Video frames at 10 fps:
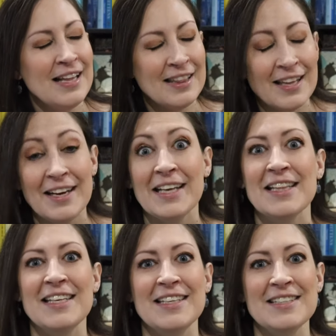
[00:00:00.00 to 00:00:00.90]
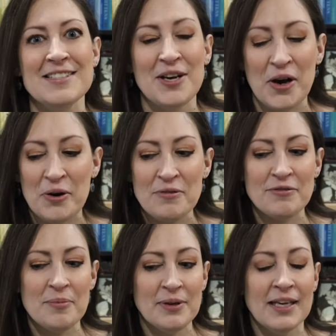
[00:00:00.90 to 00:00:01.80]
letting things go
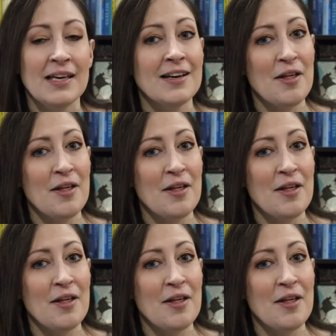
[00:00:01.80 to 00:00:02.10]
from being